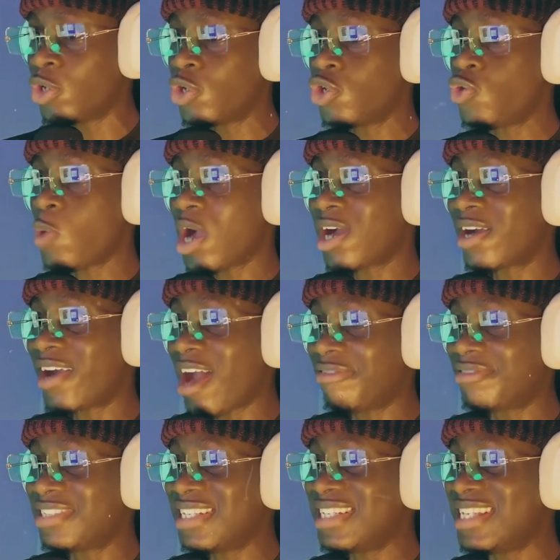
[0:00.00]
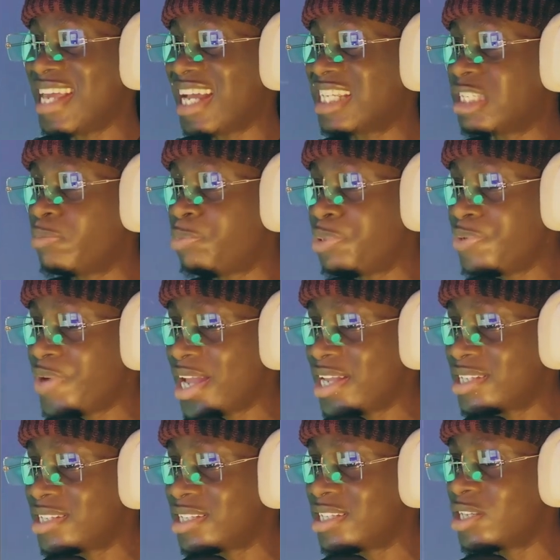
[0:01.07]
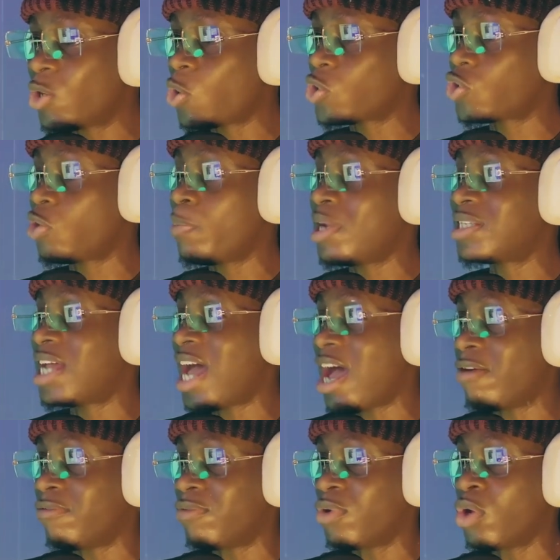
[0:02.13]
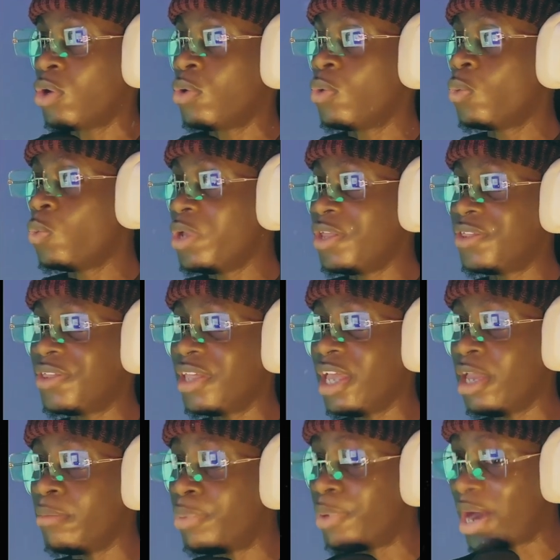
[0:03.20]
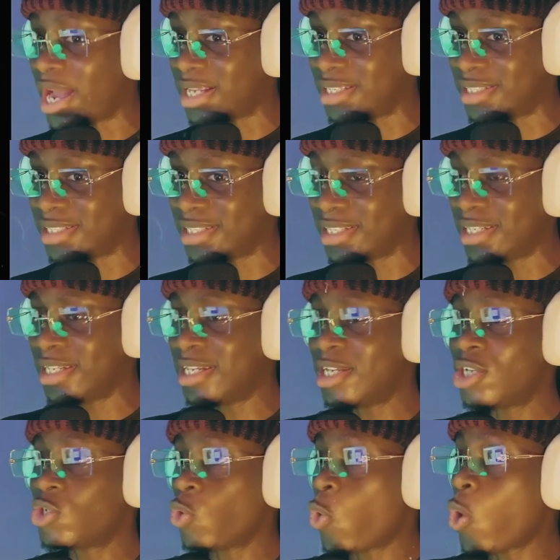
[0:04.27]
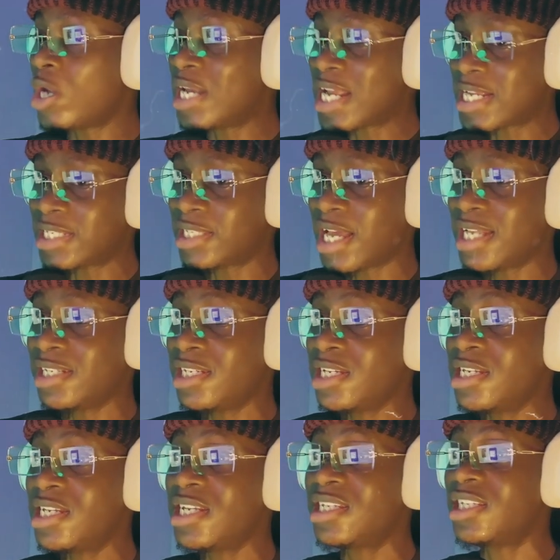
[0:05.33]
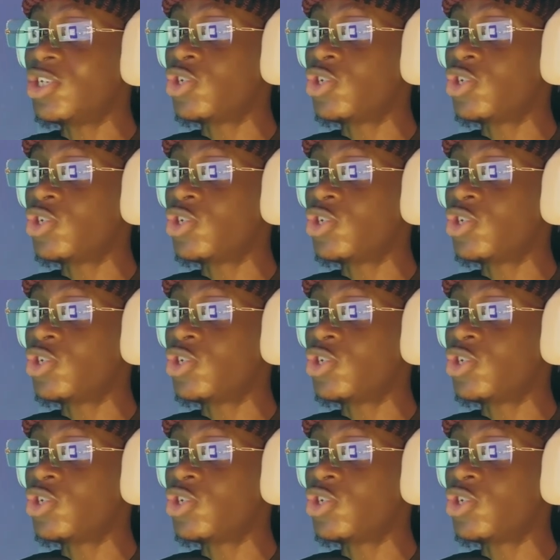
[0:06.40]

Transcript: you are crafting the experience the customers have with a brand. So understanding this is